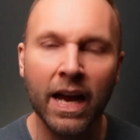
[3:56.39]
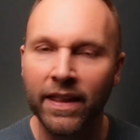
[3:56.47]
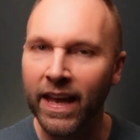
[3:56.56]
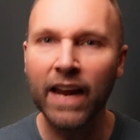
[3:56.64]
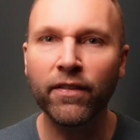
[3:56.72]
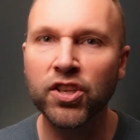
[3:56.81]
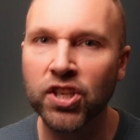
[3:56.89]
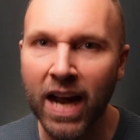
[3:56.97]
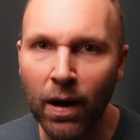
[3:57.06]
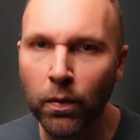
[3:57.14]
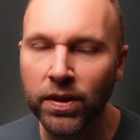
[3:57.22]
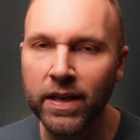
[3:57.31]
they'll have a
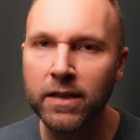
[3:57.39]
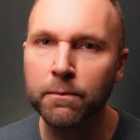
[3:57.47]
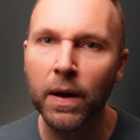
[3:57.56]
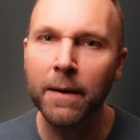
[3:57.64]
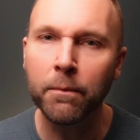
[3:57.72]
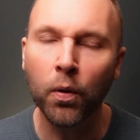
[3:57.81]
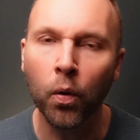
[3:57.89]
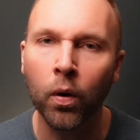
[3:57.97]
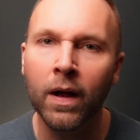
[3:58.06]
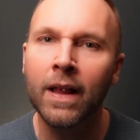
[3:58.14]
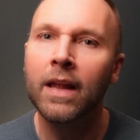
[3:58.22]
chat with these people.